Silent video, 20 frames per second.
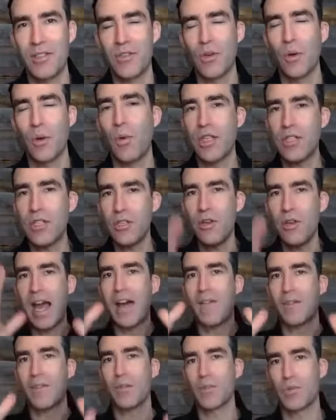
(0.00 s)
So once you
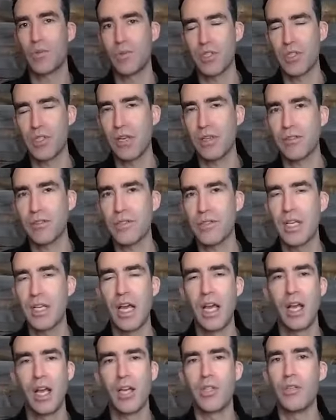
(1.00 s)
have those results,
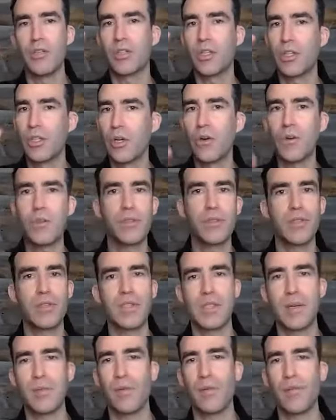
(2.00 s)
you can go through a
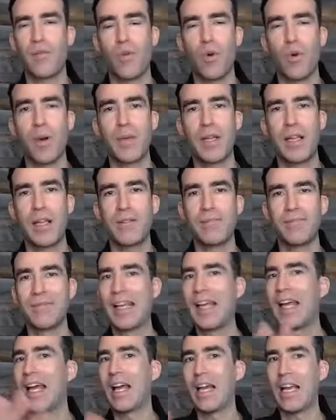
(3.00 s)
simple formula.
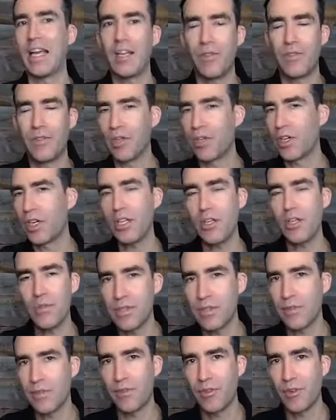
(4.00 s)
And if you're going to use
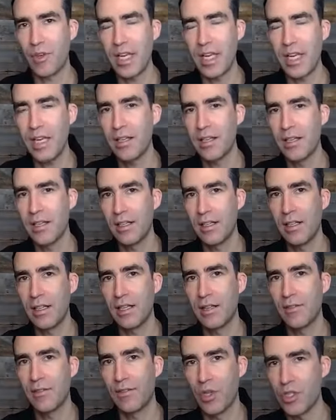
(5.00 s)
a free
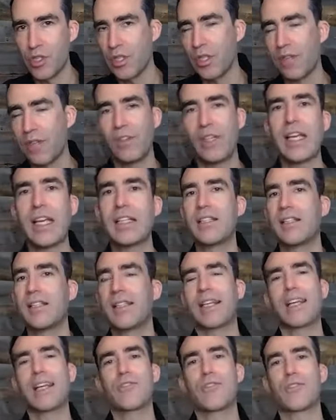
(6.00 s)
version of LinkedIn
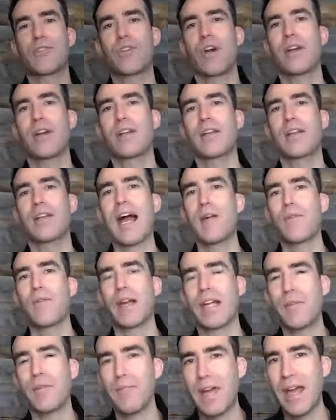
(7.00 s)
to get started, I
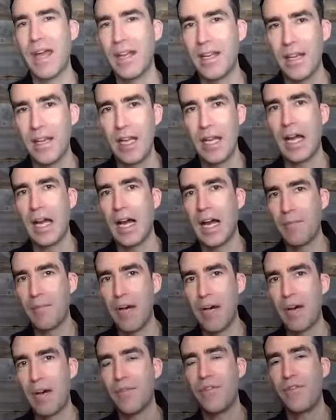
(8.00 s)
recommend
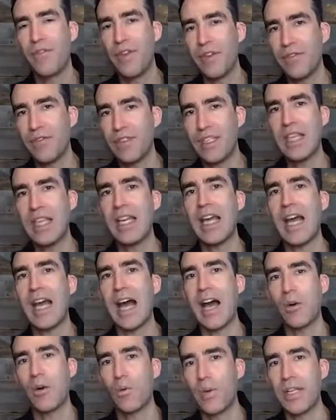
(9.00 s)
about 50
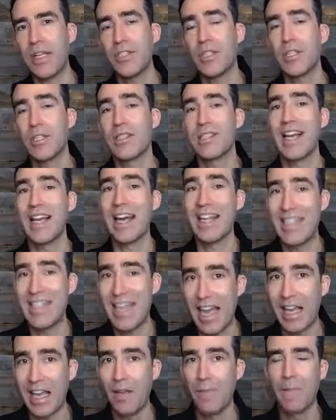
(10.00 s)
outreaches a
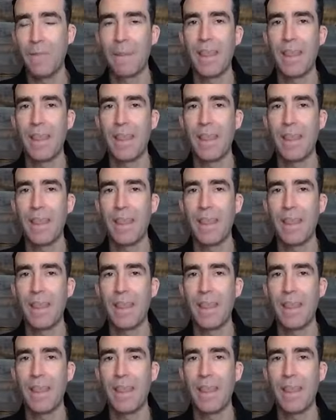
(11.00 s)
day.